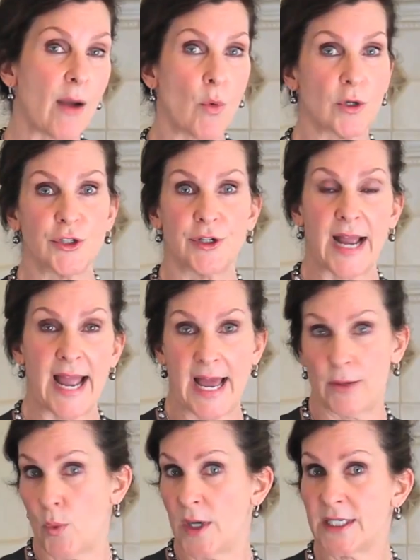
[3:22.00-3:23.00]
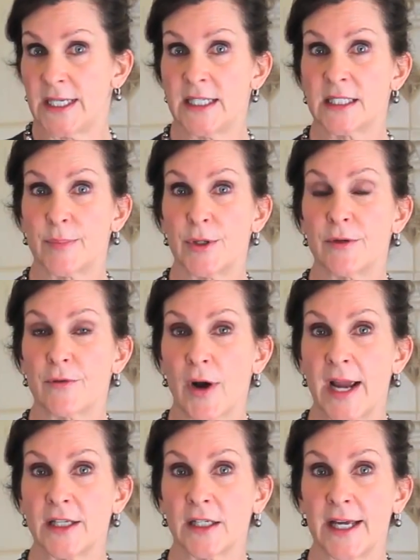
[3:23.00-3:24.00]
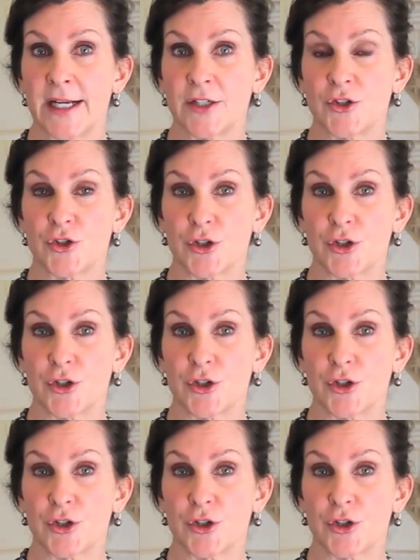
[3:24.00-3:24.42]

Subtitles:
I want you to add 1 teaspoon of granulated